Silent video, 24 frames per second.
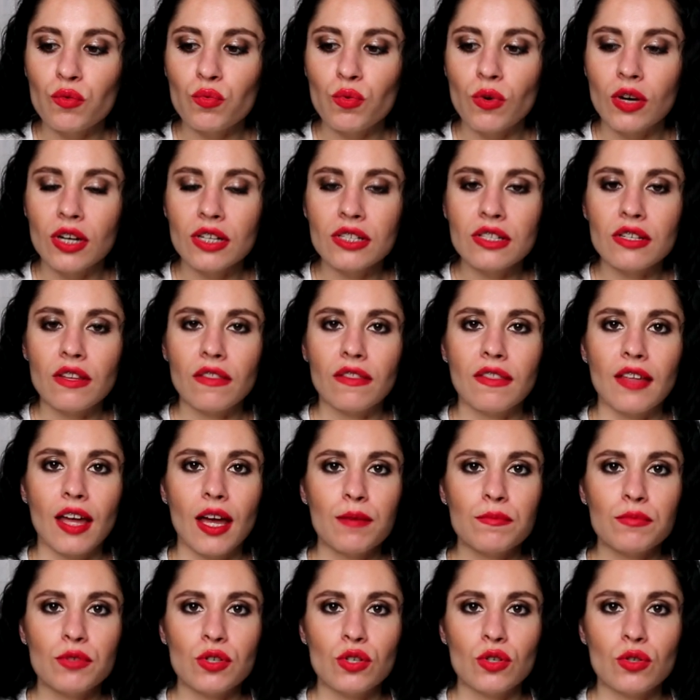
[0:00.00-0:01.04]
want
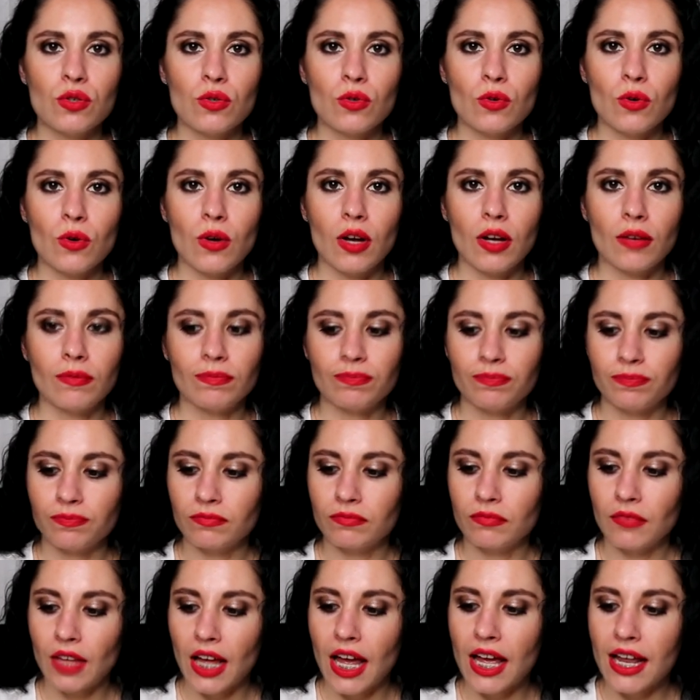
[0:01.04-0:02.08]
them to
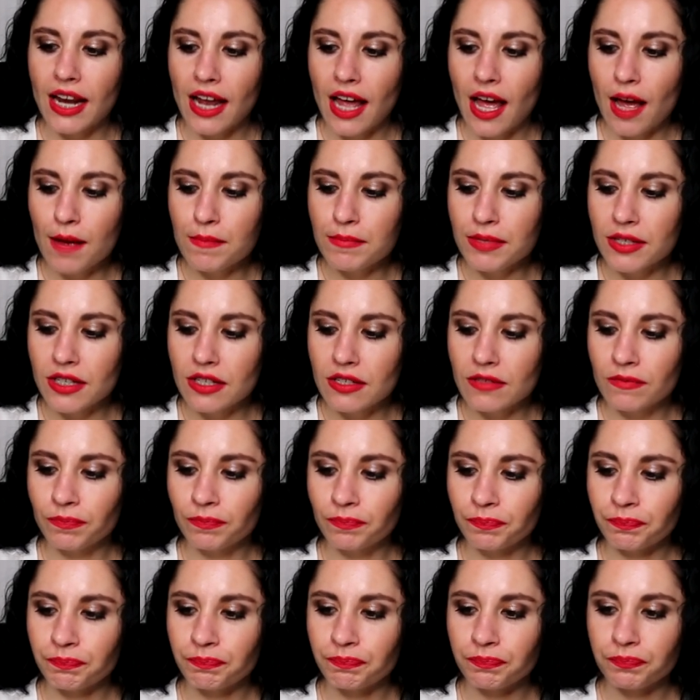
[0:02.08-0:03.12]
adapt,
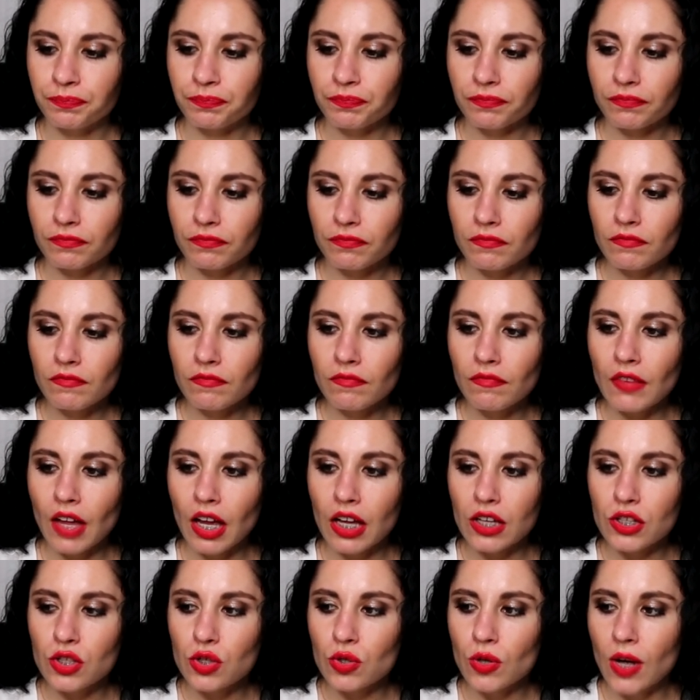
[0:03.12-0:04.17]

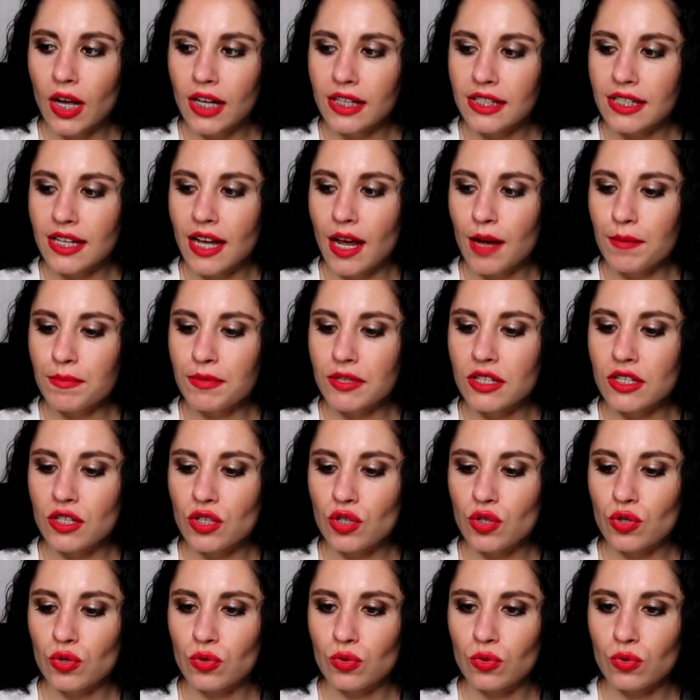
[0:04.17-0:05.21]
to adapt
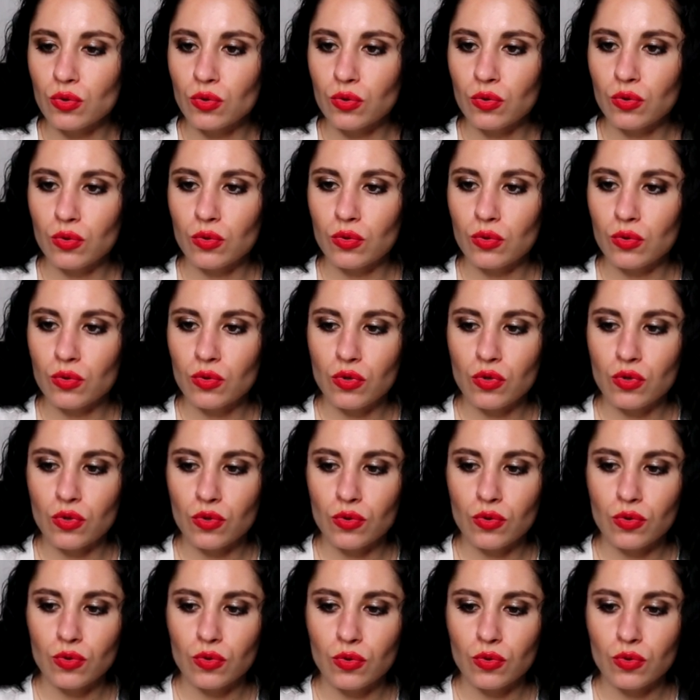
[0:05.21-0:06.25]
to,
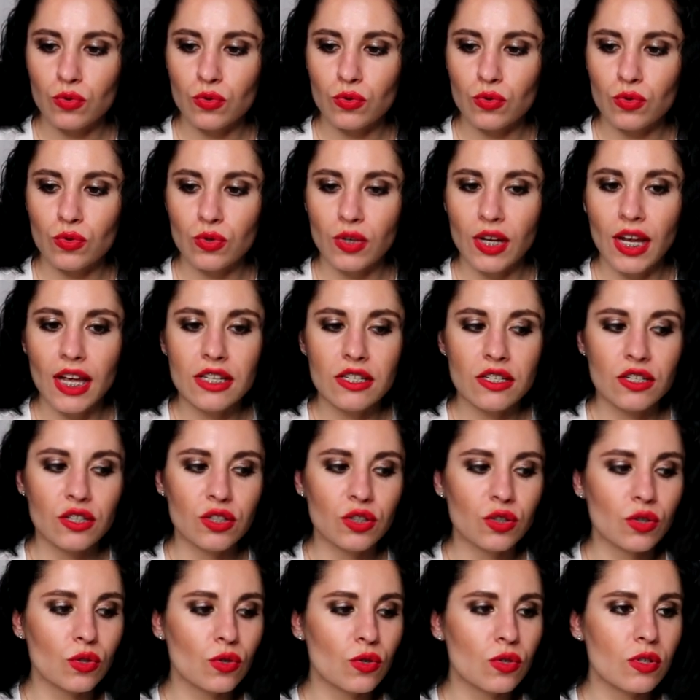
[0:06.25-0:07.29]
to, to get
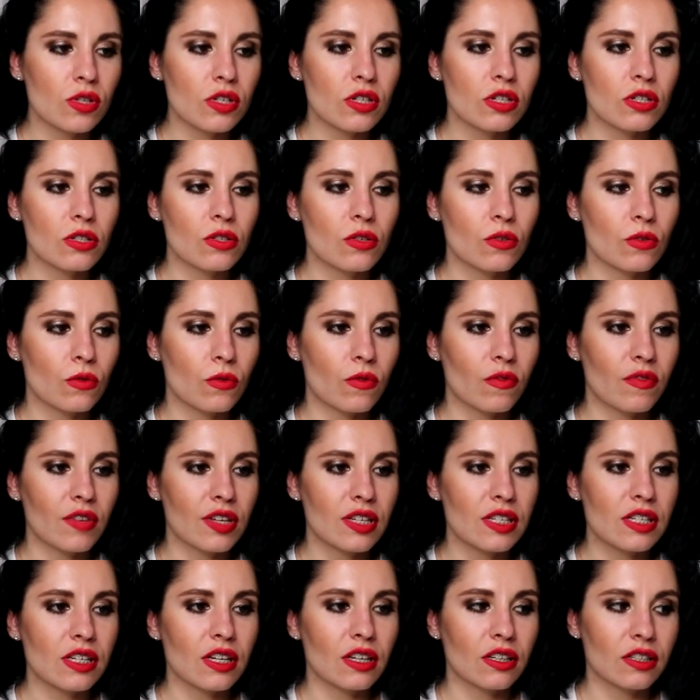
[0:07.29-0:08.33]
used to
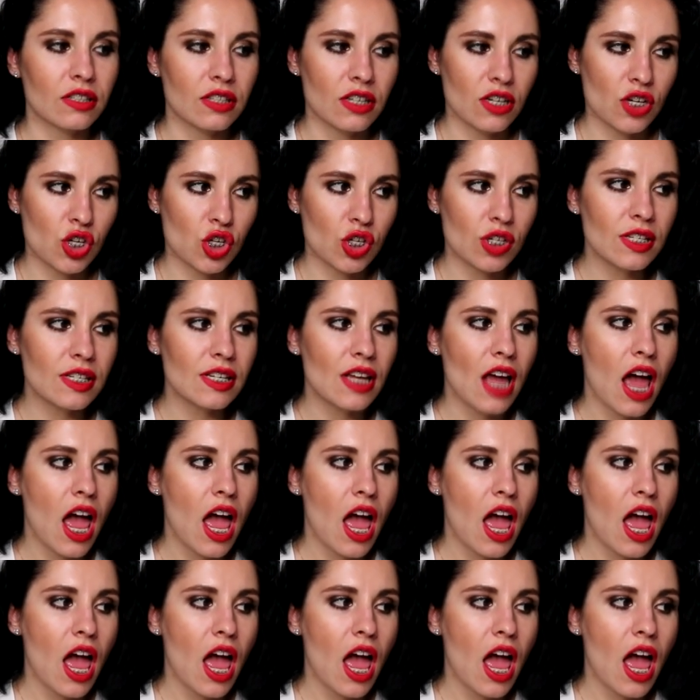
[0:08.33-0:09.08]
these conditions.